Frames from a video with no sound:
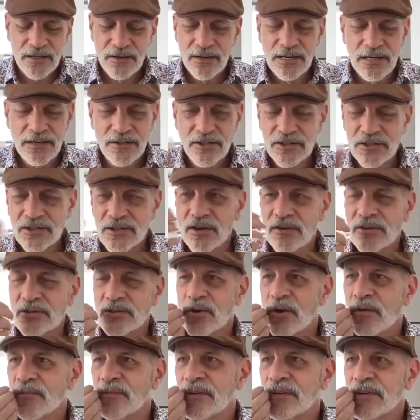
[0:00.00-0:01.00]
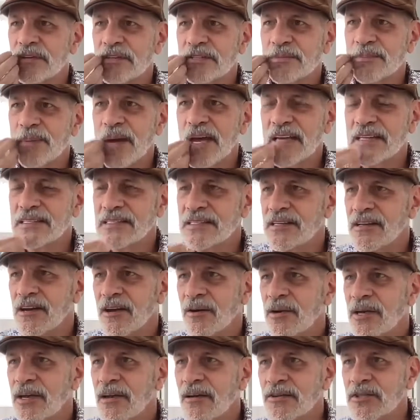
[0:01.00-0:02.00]
So he just goes off into space. You
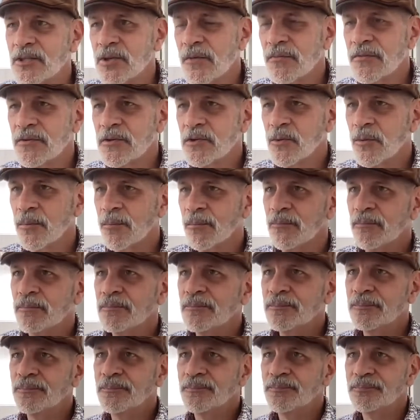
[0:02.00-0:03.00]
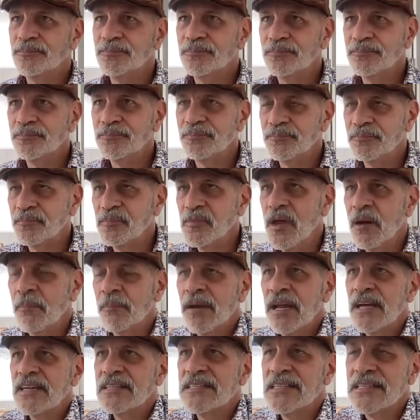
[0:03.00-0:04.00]
know, he goes off into a
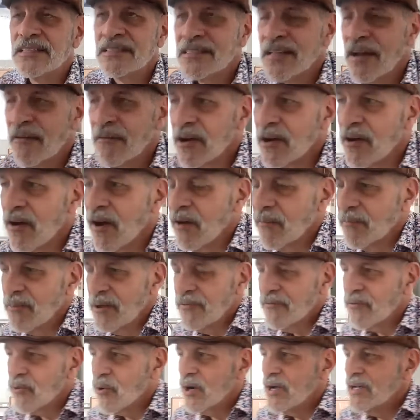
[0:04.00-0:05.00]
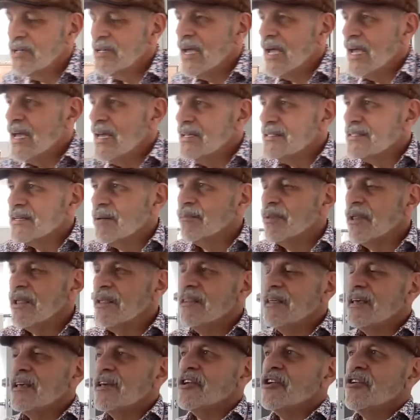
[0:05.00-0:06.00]
place he's never gone before. It's
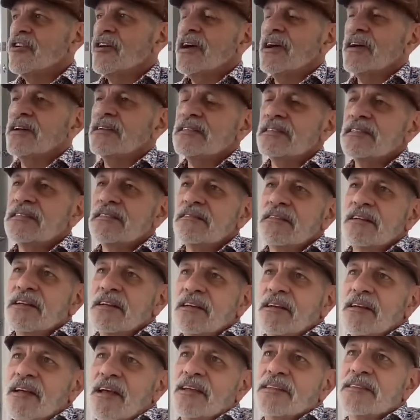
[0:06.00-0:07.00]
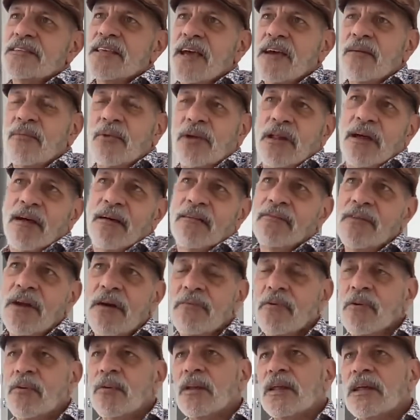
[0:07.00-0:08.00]
completely curious. It's like, well, I've
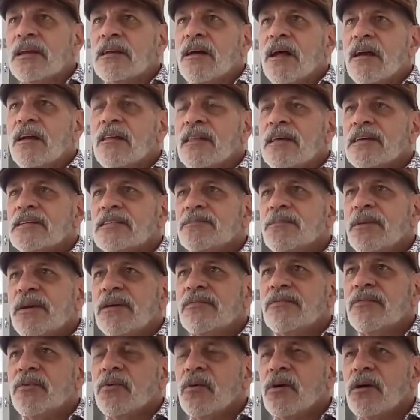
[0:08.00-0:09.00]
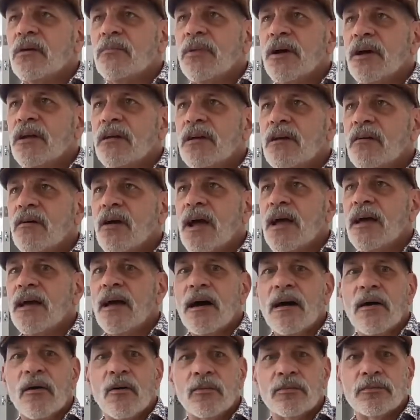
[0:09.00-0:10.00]
never really done this before, but here I
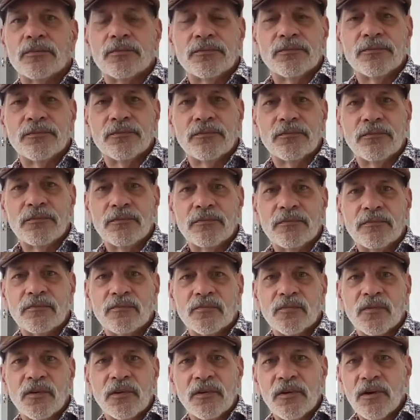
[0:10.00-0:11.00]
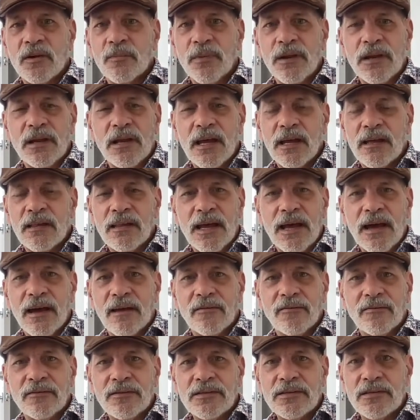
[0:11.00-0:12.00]
go. A little bit like
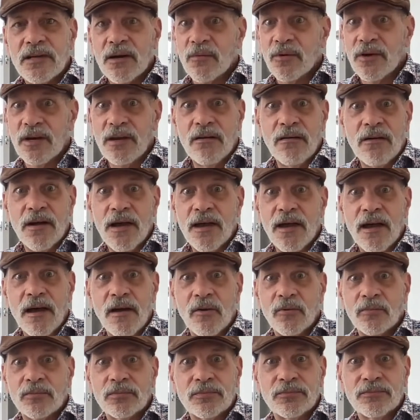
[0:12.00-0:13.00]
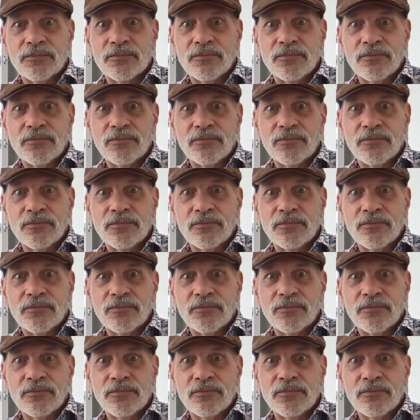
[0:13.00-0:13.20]
that. It's like, well, here I go.